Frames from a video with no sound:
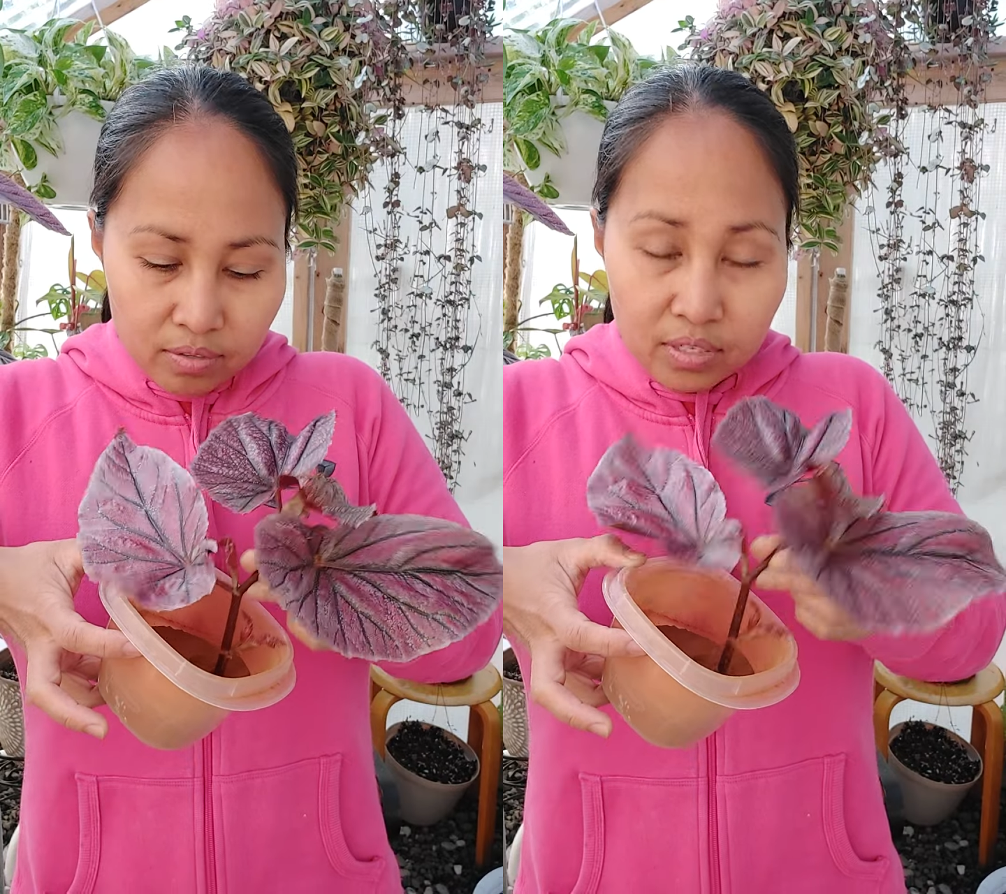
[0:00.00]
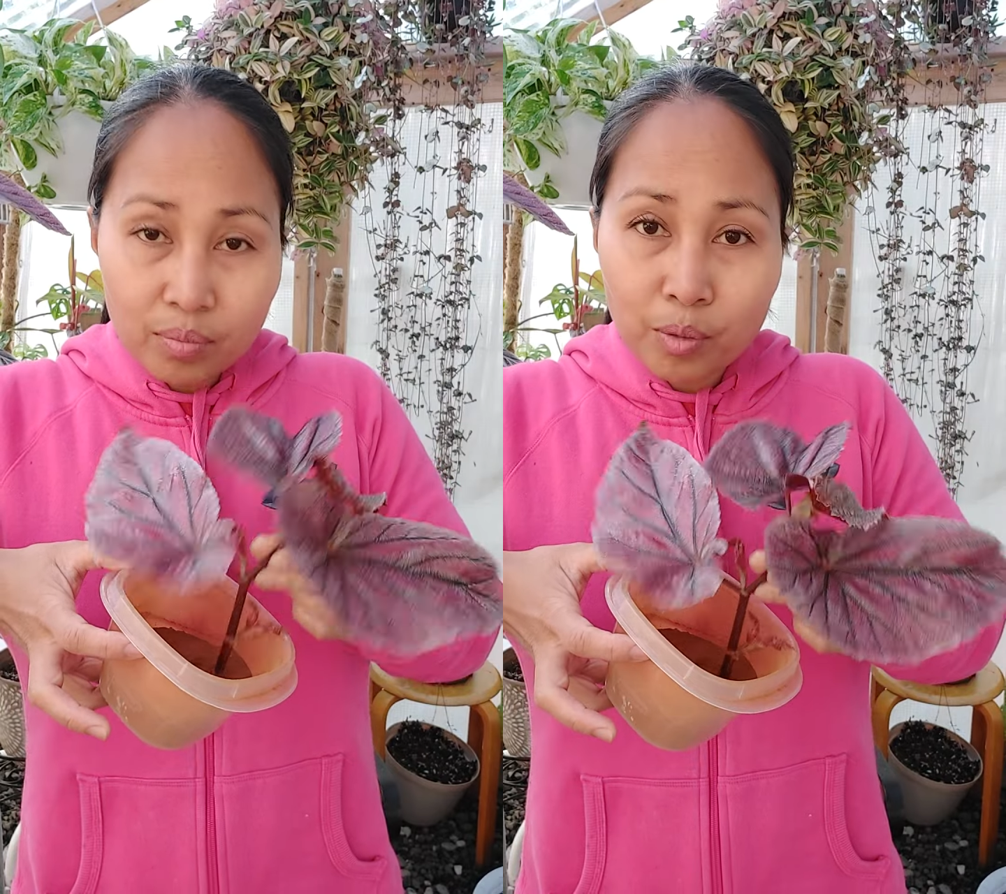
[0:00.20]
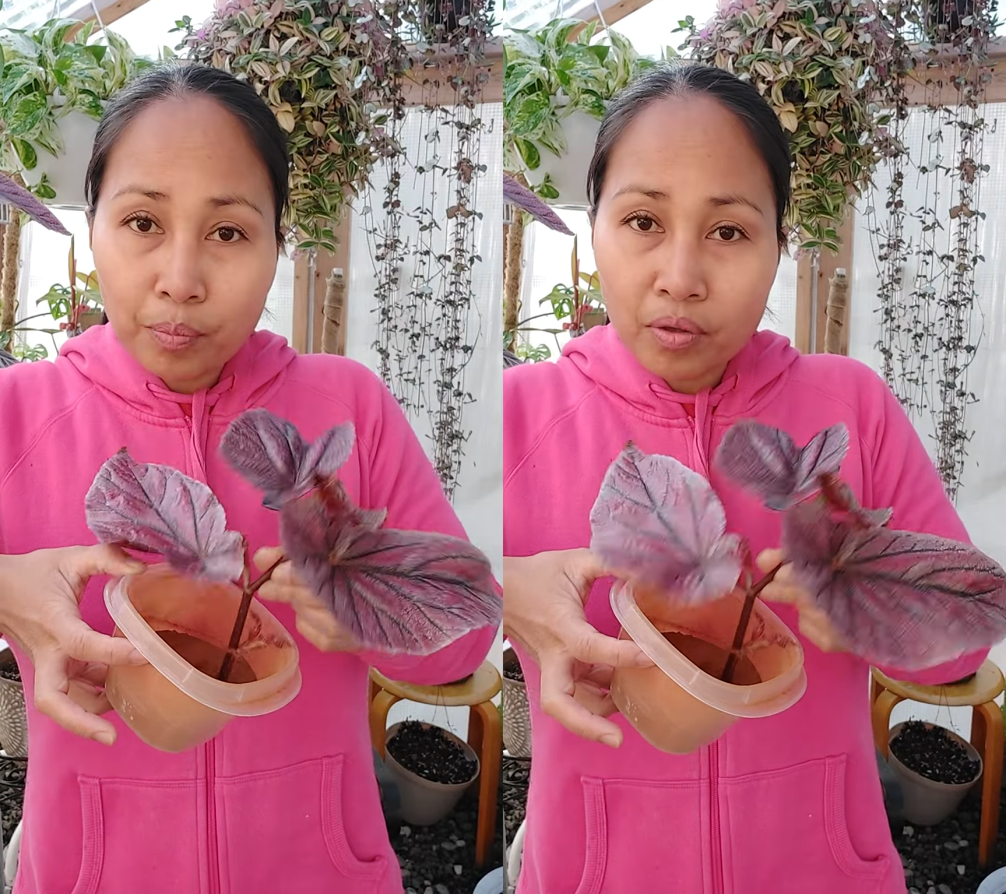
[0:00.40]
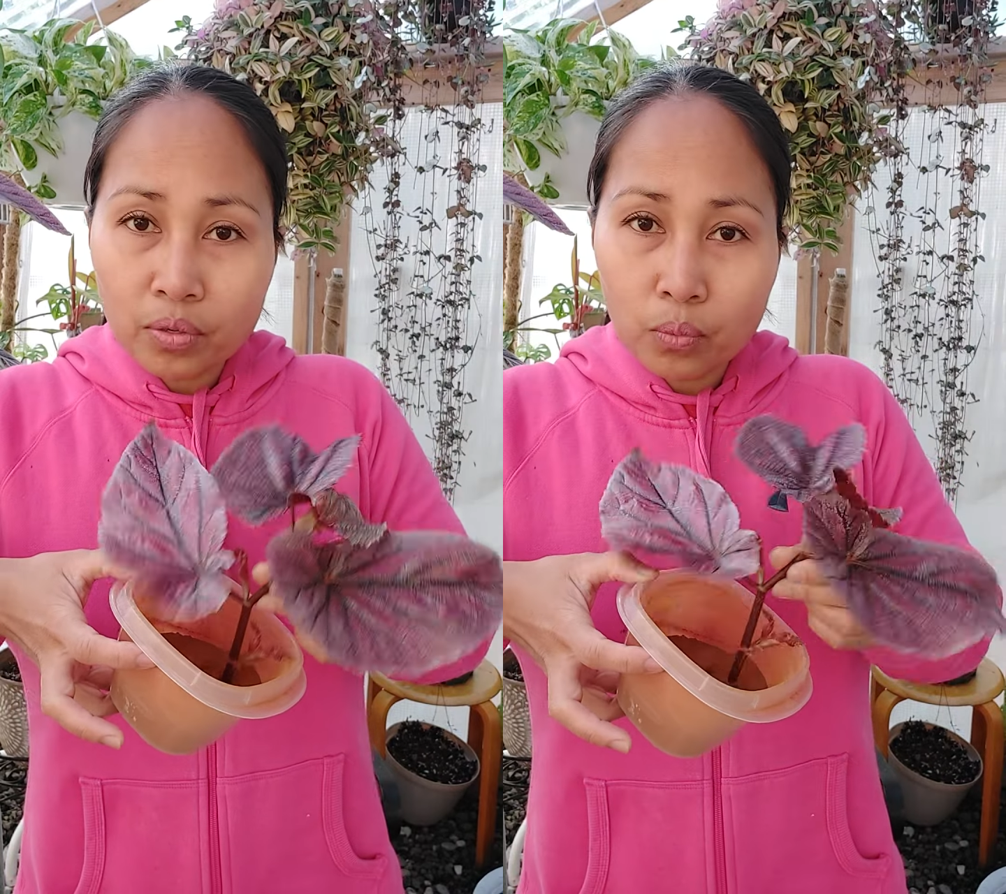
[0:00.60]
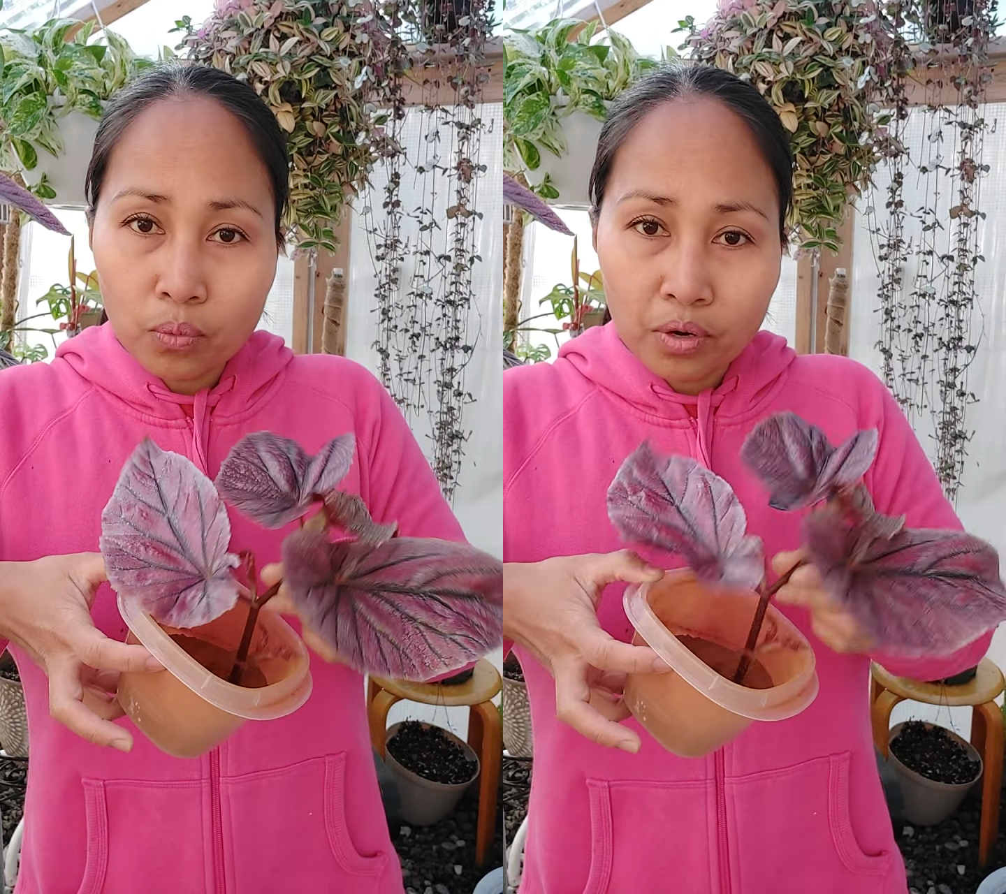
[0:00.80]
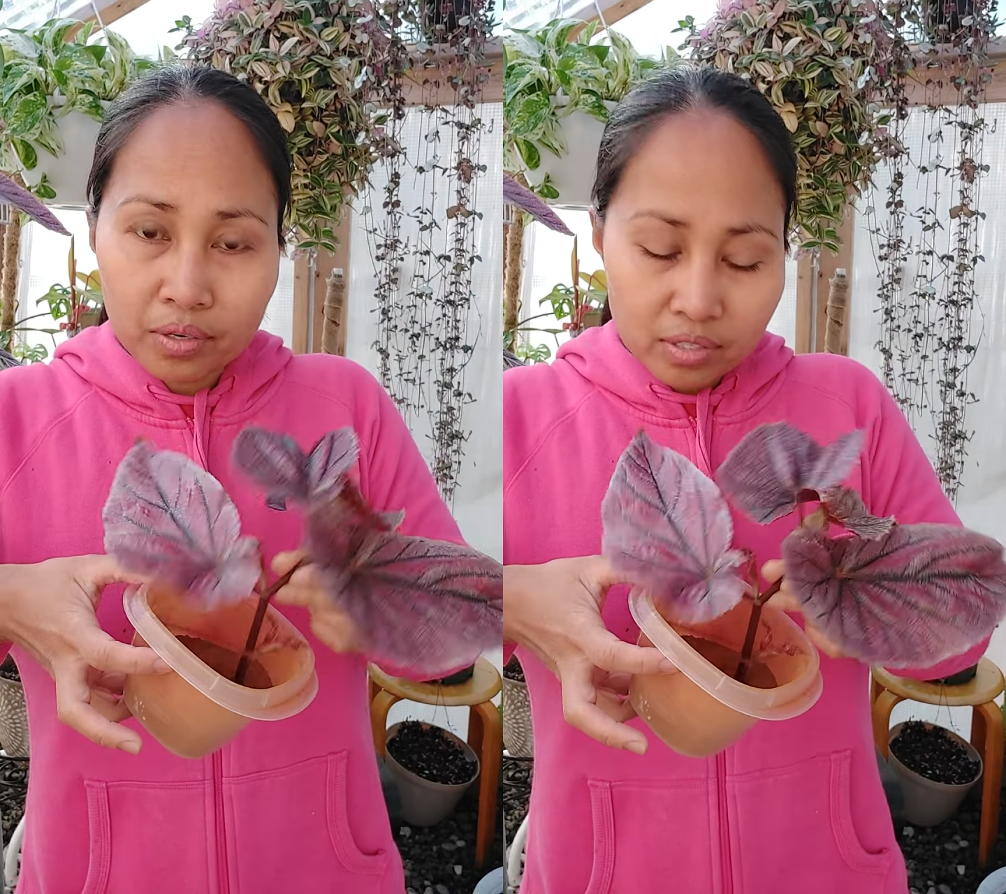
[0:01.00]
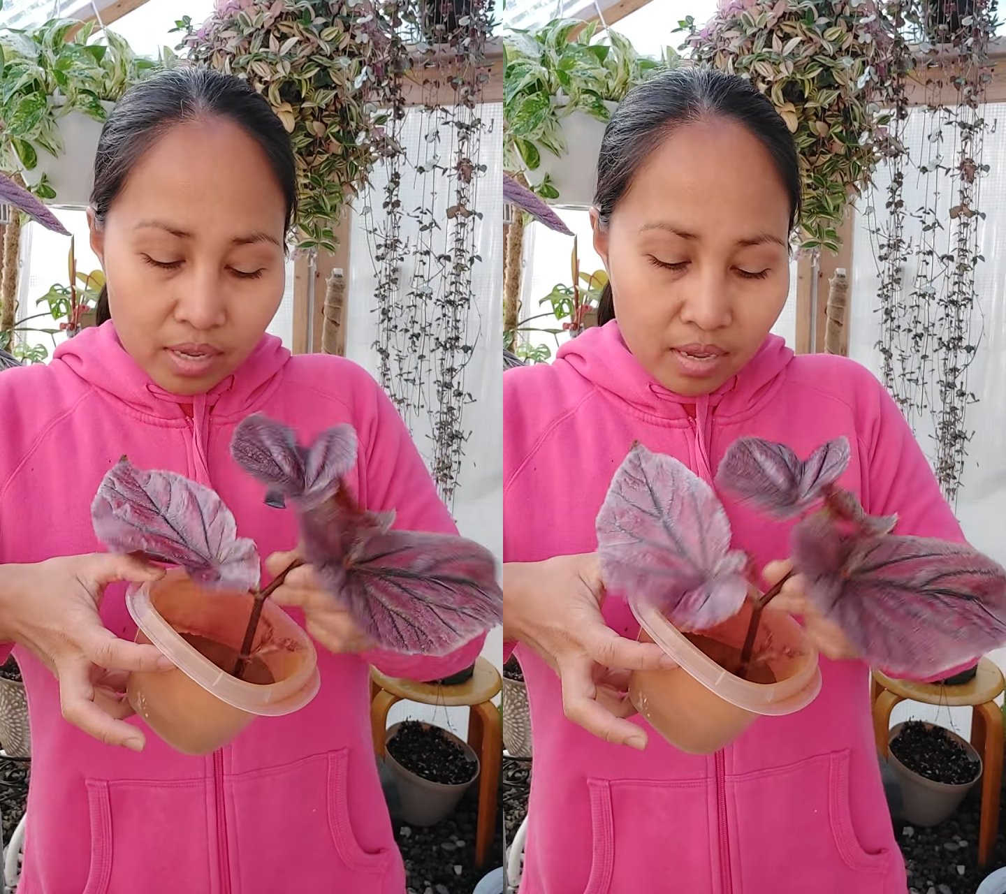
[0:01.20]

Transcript: Cinnamon powder works